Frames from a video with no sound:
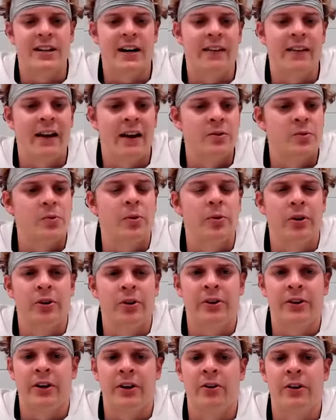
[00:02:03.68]
sideline is we were
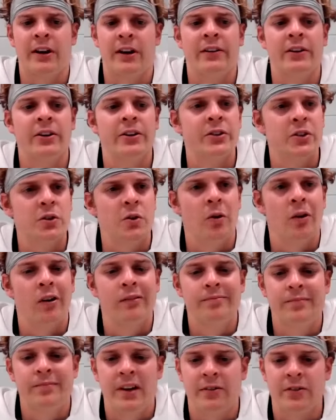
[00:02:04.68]
going to go down there and score
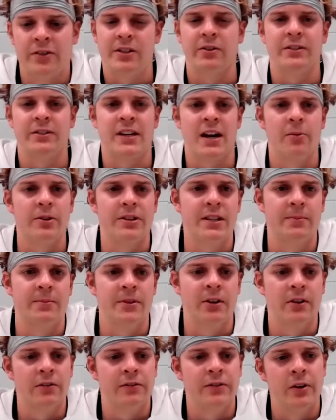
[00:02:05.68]
every single time we stepped
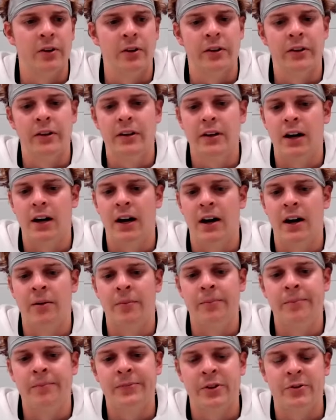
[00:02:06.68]
on the field.
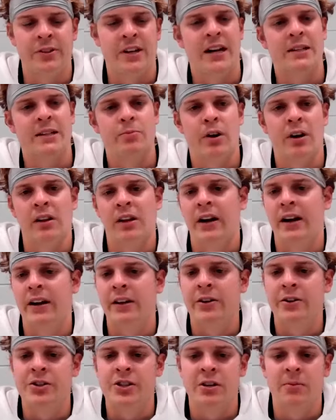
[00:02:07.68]
Those guys brought a lot of
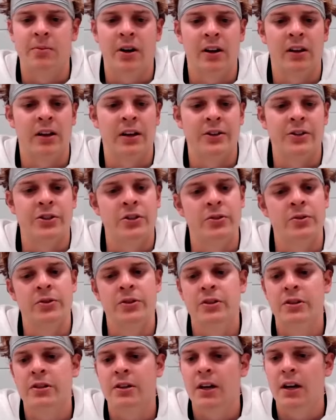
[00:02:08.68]
energy, brought a lot of
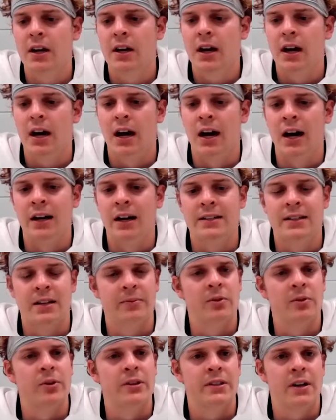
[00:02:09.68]
juice. It's
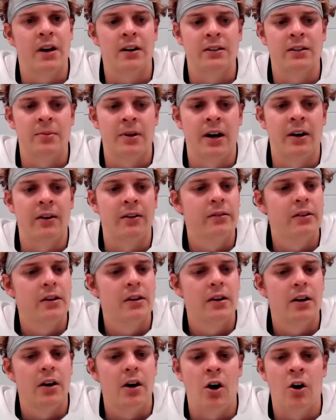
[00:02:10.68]
something we talked about
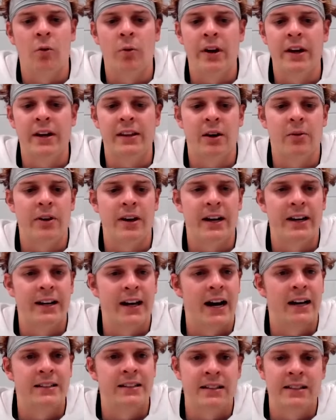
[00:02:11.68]
all week, that we had
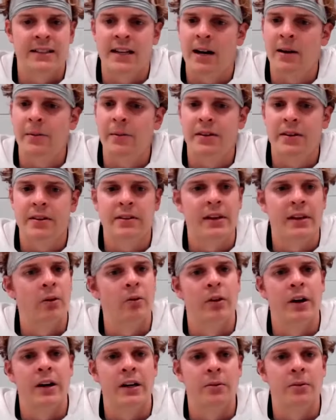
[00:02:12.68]
guys that depth, they were
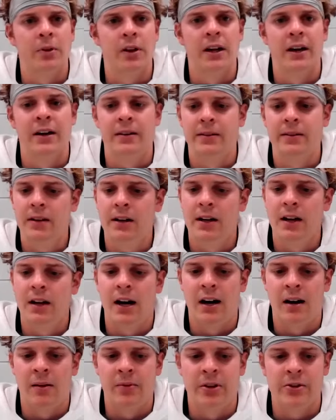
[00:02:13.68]
ready to play.
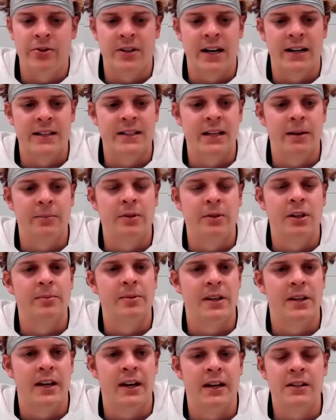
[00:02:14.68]
Those guys stepped
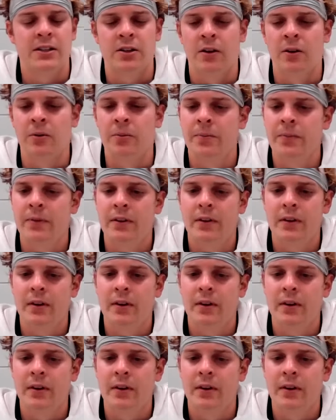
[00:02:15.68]
up today. So